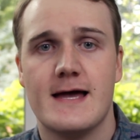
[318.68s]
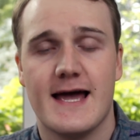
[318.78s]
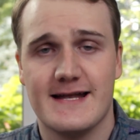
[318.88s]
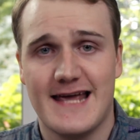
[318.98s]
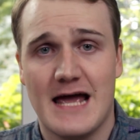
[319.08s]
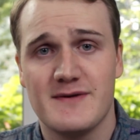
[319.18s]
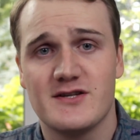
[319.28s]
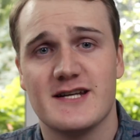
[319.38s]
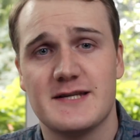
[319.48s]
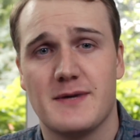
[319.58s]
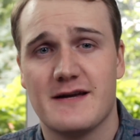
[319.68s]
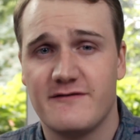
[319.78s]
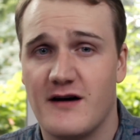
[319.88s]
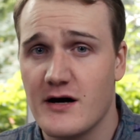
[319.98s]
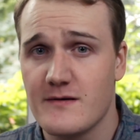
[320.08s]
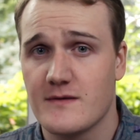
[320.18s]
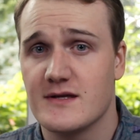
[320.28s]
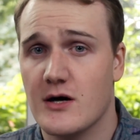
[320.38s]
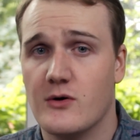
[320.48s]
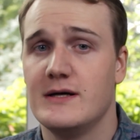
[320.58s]
And Amazon is by far not
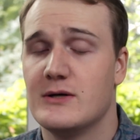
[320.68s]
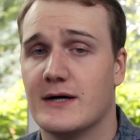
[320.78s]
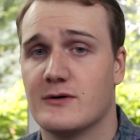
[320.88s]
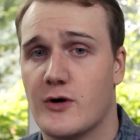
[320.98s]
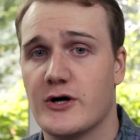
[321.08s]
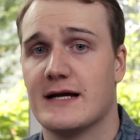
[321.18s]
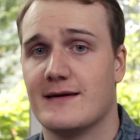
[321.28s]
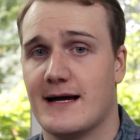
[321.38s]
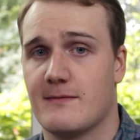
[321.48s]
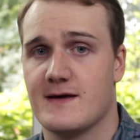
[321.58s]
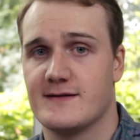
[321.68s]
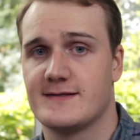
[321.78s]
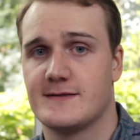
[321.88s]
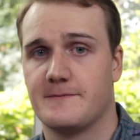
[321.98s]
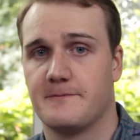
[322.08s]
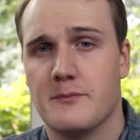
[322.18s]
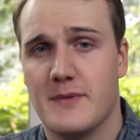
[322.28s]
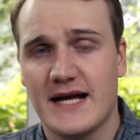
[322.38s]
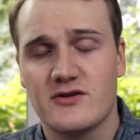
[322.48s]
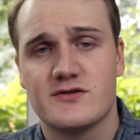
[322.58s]
the only one working like this.
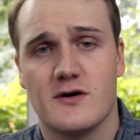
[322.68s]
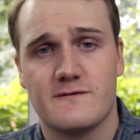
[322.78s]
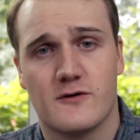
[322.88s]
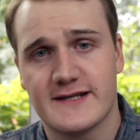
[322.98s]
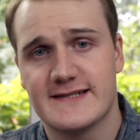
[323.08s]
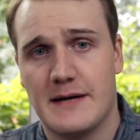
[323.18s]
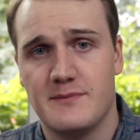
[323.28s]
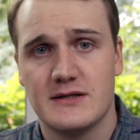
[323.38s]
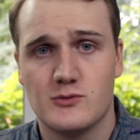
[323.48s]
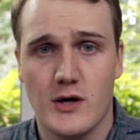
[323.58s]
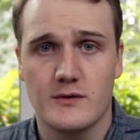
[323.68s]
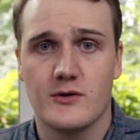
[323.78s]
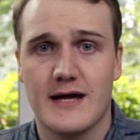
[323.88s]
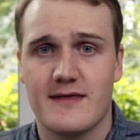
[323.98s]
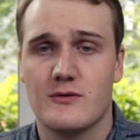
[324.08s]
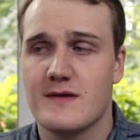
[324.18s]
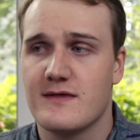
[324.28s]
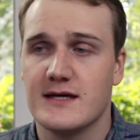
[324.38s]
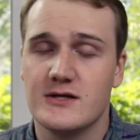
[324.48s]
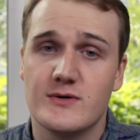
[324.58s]
Microsoft, for example, worked together with
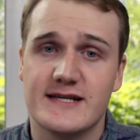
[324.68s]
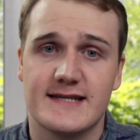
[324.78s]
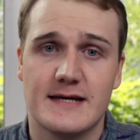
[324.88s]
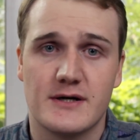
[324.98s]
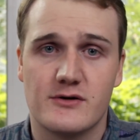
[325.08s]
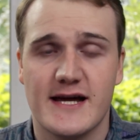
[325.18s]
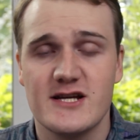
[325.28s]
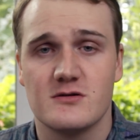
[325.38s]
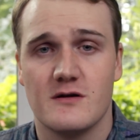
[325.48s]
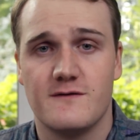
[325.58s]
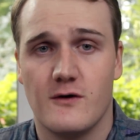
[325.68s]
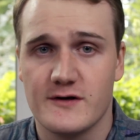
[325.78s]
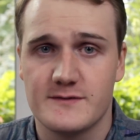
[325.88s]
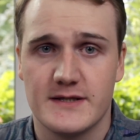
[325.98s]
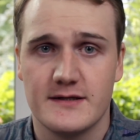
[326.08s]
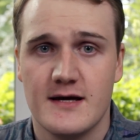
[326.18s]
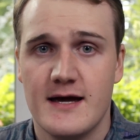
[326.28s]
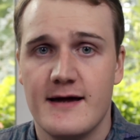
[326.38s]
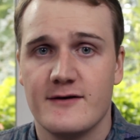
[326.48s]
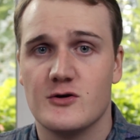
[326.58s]
the U S Immigration Enforcement
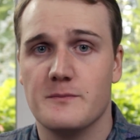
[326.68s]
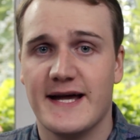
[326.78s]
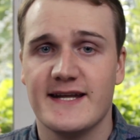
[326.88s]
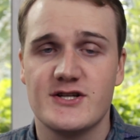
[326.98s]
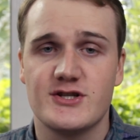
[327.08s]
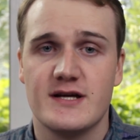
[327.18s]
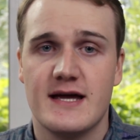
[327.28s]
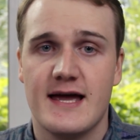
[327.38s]
to manage